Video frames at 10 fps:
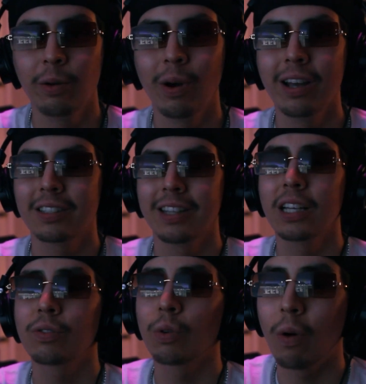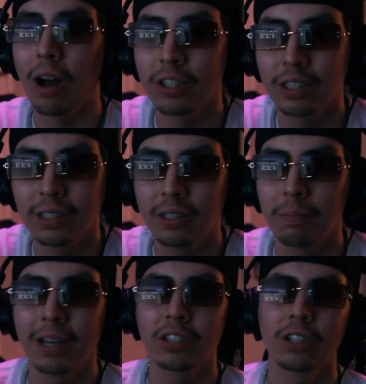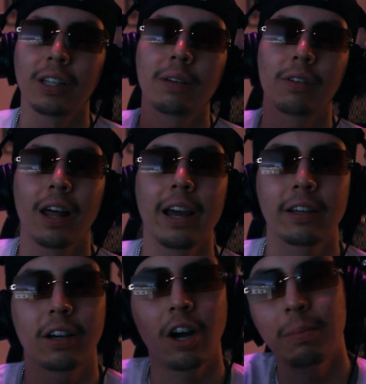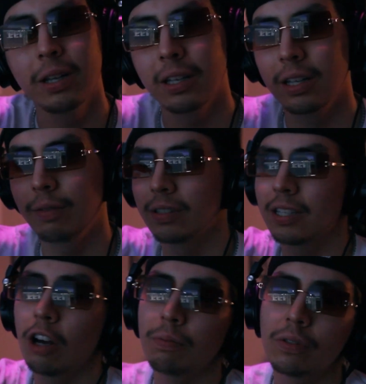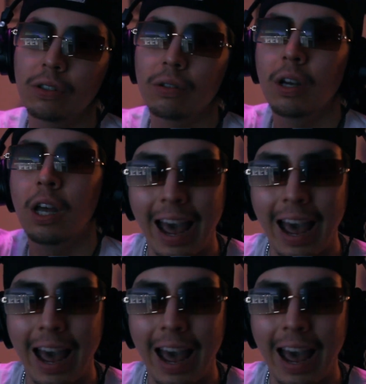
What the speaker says: Anyways, thanks for watching. Make sure to leave a like, comment if this helped you.